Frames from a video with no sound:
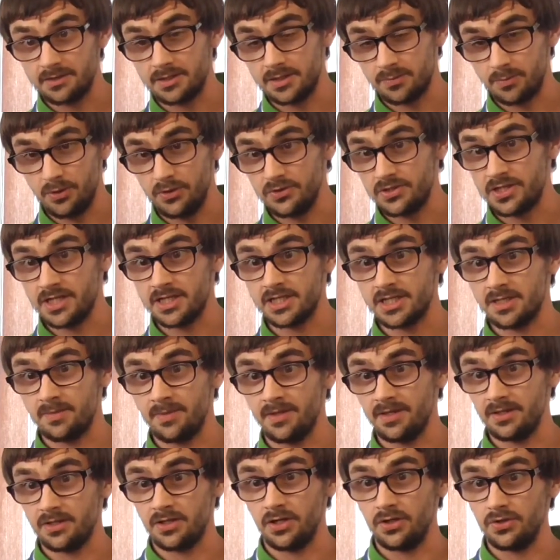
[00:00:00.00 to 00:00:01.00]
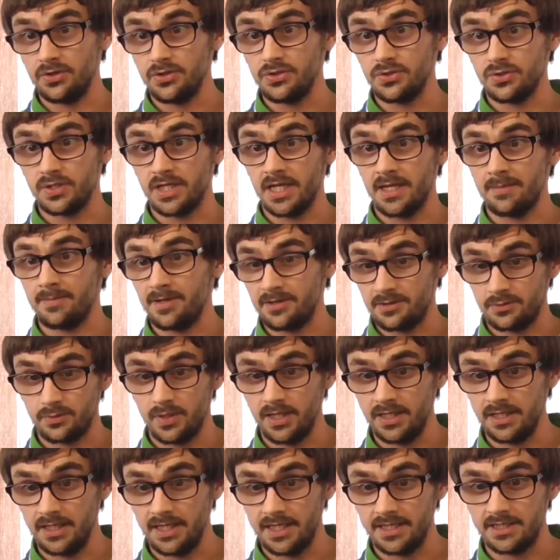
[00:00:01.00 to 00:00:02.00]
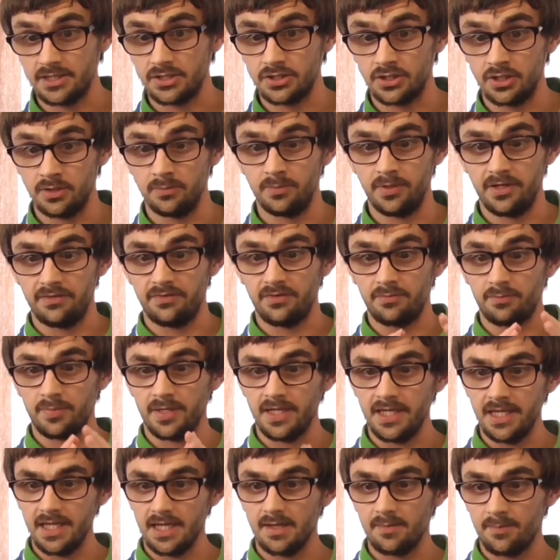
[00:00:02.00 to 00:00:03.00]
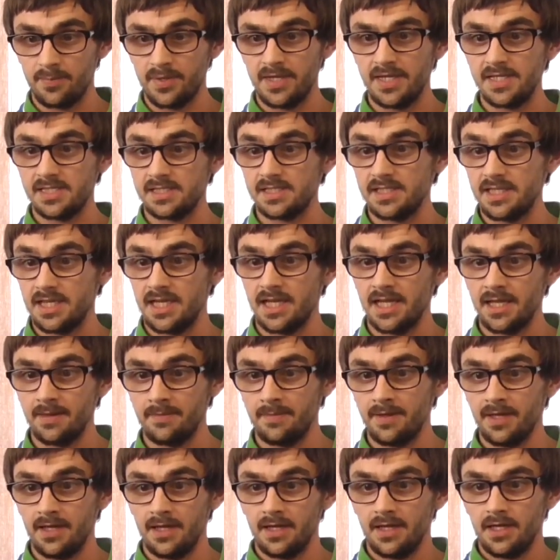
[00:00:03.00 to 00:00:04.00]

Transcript: a small section about the console game as well later on, but if you're playing a PC game,